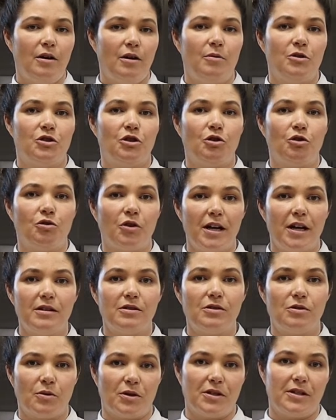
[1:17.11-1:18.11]
which are great
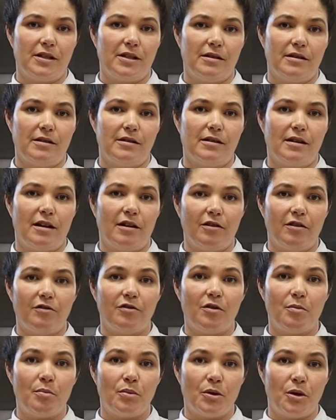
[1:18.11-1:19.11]
sources
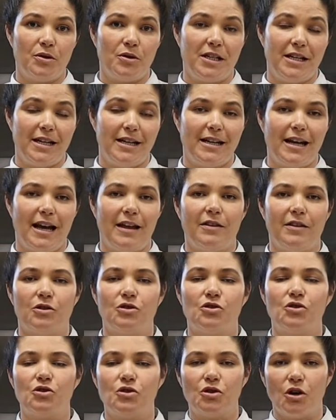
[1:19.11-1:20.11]
of protein, and they're
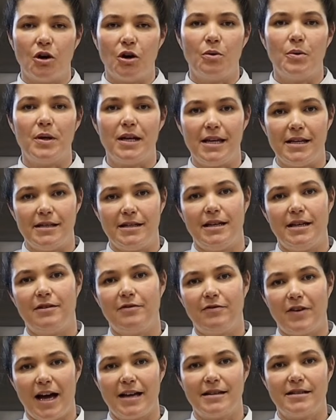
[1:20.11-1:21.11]
so easy and
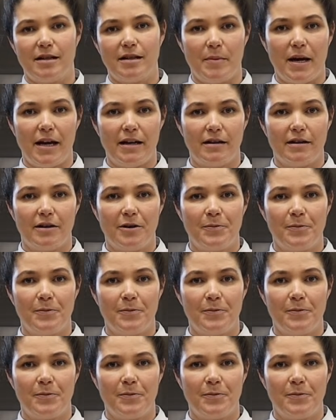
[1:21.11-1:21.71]
fast to make.